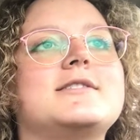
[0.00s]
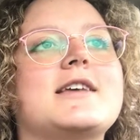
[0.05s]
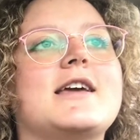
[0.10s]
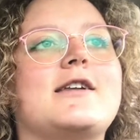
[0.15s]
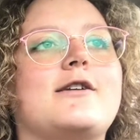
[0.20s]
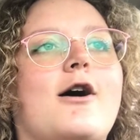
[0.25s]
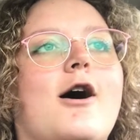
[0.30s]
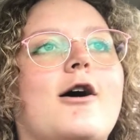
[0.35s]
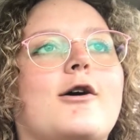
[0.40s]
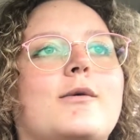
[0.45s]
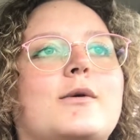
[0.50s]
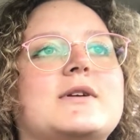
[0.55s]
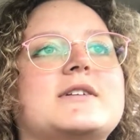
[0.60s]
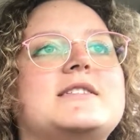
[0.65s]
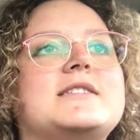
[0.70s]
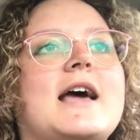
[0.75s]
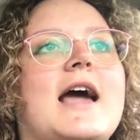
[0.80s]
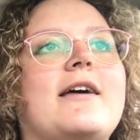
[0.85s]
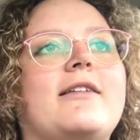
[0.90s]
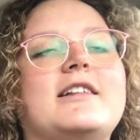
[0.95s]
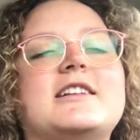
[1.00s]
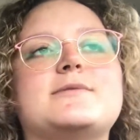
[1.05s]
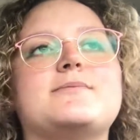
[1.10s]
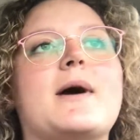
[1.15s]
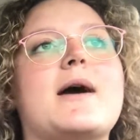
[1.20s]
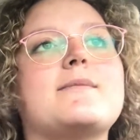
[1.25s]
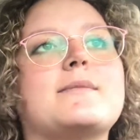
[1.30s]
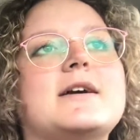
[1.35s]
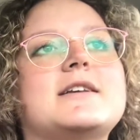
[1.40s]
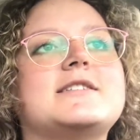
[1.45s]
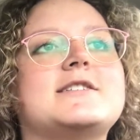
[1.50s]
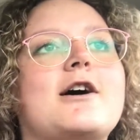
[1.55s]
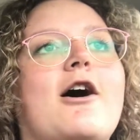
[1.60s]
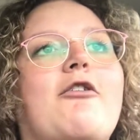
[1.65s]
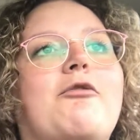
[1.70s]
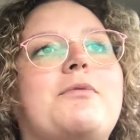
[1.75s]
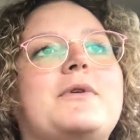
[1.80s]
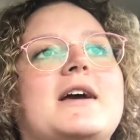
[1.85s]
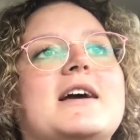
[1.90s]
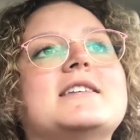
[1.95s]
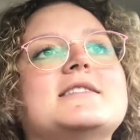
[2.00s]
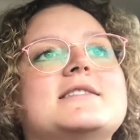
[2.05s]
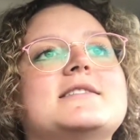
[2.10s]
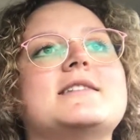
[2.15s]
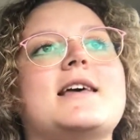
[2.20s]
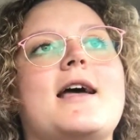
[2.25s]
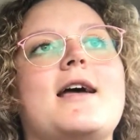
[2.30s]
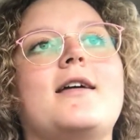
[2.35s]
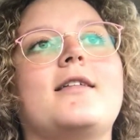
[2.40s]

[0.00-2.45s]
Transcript: in awkward silence by myself because